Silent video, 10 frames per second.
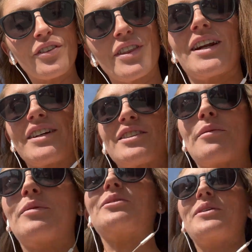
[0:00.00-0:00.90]
the next
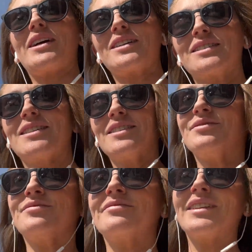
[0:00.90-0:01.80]
couple of weeks.
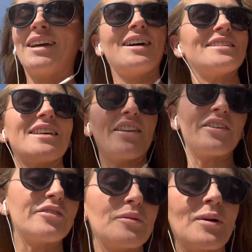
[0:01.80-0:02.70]
I sat
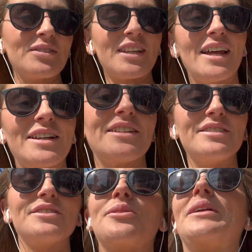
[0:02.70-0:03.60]
there for about
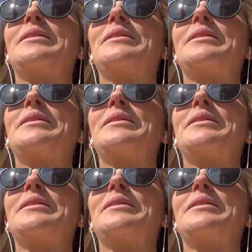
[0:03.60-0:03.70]
10-20